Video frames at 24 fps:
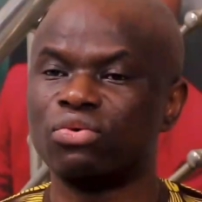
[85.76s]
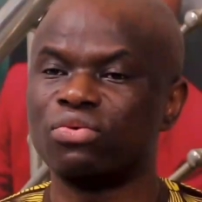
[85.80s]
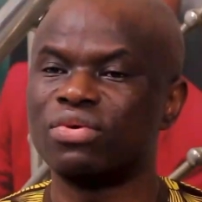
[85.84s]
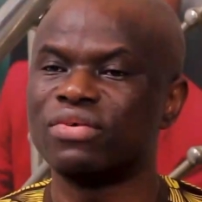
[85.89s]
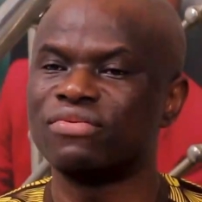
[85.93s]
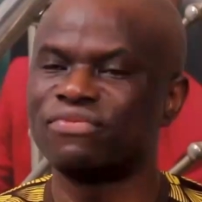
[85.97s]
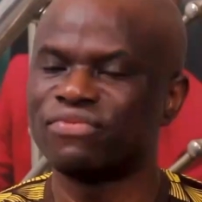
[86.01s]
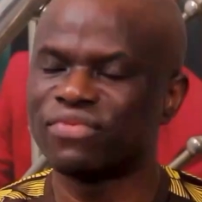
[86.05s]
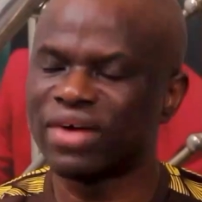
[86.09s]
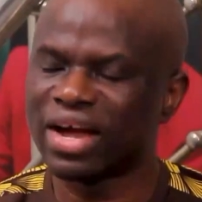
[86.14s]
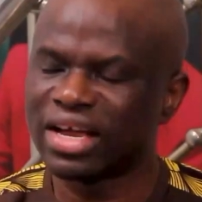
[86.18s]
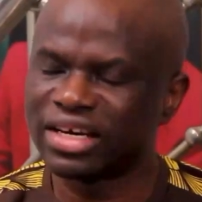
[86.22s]

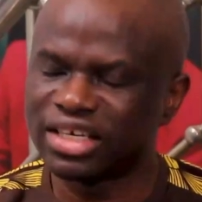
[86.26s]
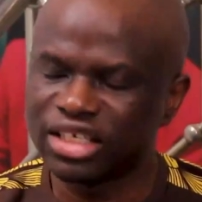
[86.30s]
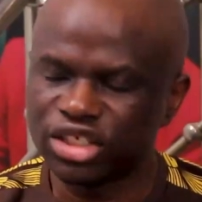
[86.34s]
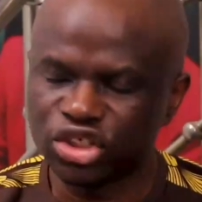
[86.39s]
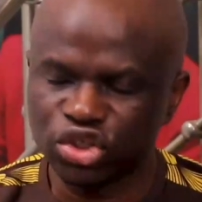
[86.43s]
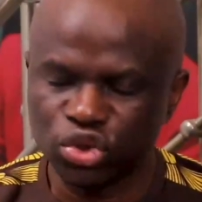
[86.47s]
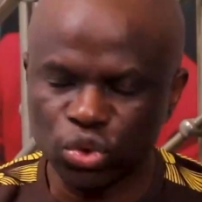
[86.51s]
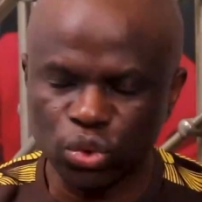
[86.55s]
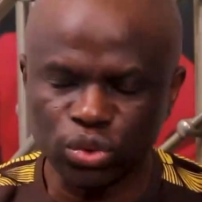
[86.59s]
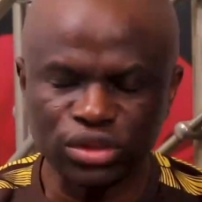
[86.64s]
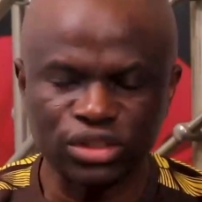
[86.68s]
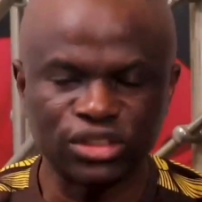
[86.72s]
we find
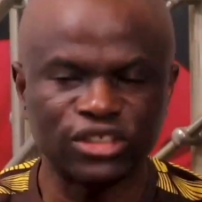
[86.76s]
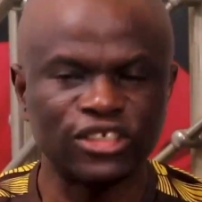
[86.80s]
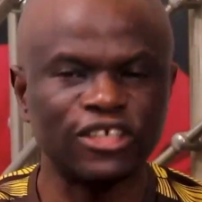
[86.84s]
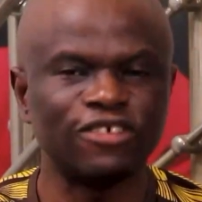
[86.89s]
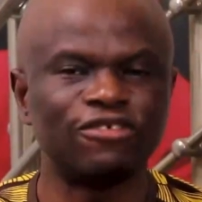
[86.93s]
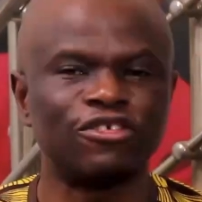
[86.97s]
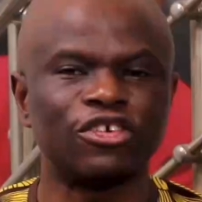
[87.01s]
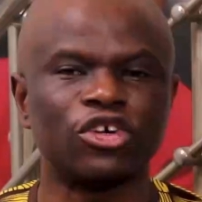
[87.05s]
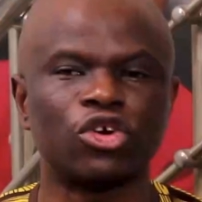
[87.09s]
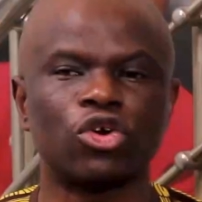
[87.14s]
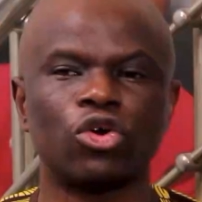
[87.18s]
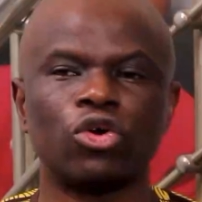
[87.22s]
it so
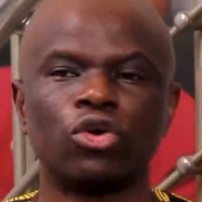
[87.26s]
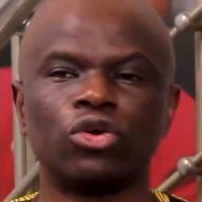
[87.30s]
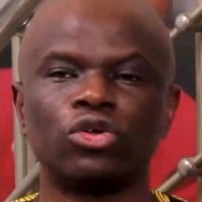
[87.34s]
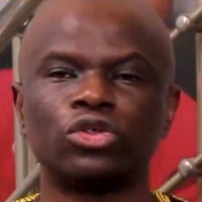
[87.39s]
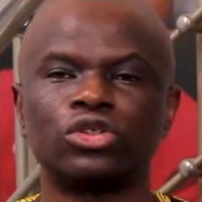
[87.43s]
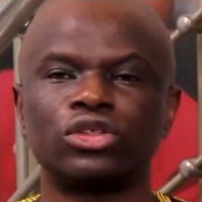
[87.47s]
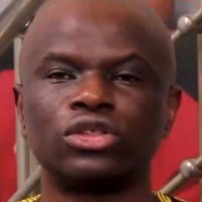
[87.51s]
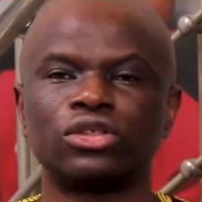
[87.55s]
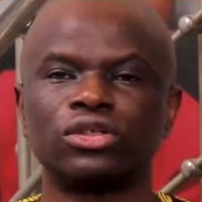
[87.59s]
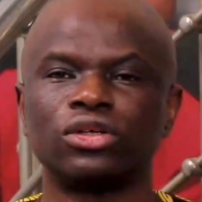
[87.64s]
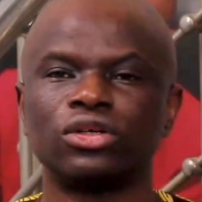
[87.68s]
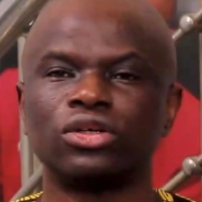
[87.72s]

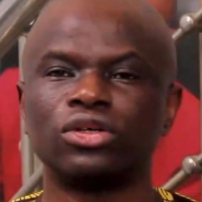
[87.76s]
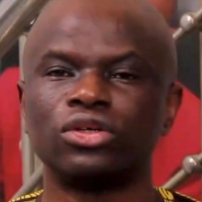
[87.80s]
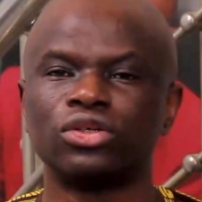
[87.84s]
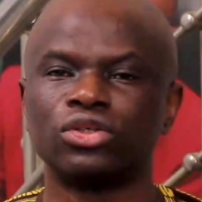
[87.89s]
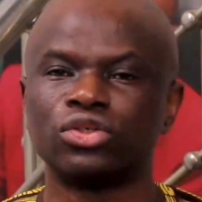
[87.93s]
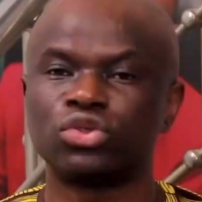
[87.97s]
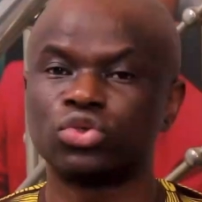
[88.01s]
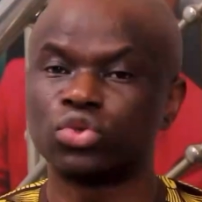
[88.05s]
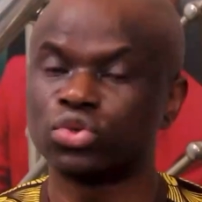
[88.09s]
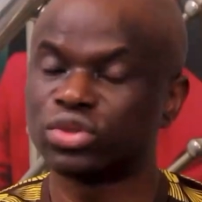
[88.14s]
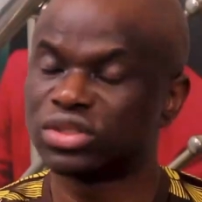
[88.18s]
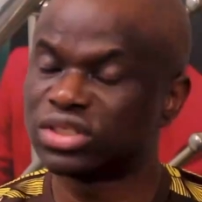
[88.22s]
difficult
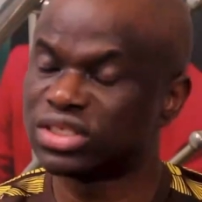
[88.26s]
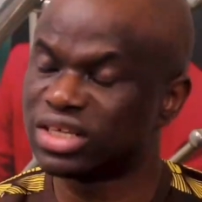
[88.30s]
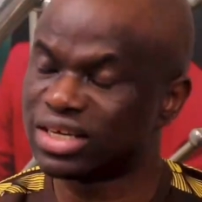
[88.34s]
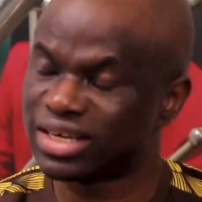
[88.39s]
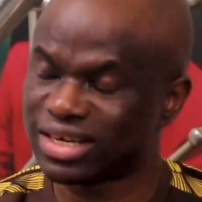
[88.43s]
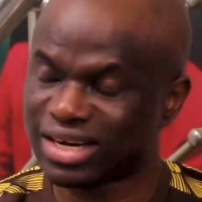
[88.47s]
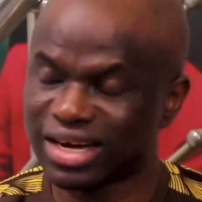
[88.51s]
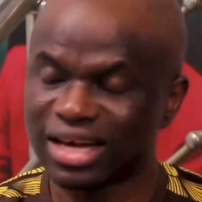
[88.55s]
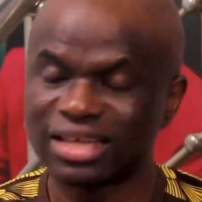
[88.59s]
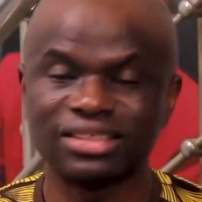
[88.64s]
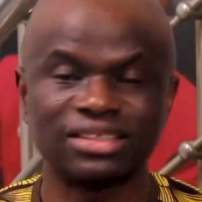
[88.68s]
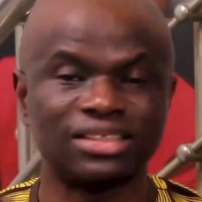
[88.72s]
to see
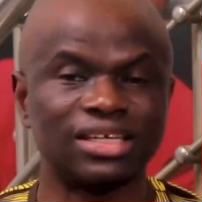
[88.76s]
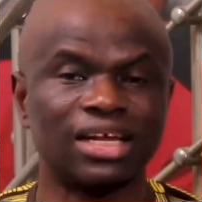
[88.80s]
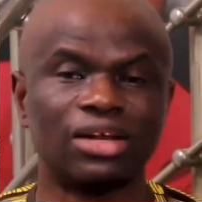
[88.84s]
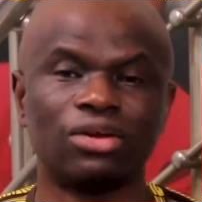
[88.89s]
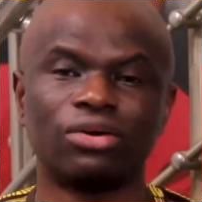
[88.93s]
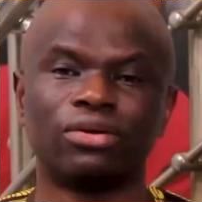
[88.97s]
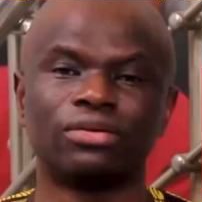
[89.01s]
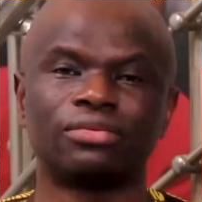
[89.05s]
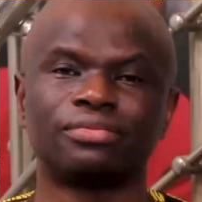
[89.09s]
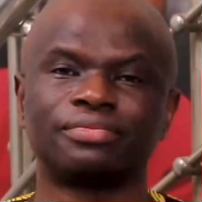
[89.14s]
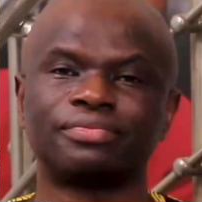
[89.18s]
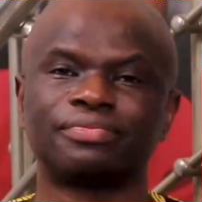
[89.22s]
a
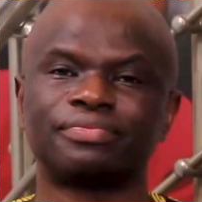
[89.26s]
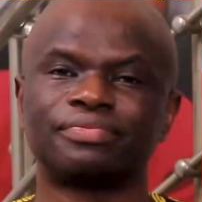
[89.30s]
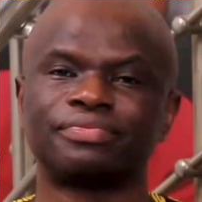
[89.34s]
counselor.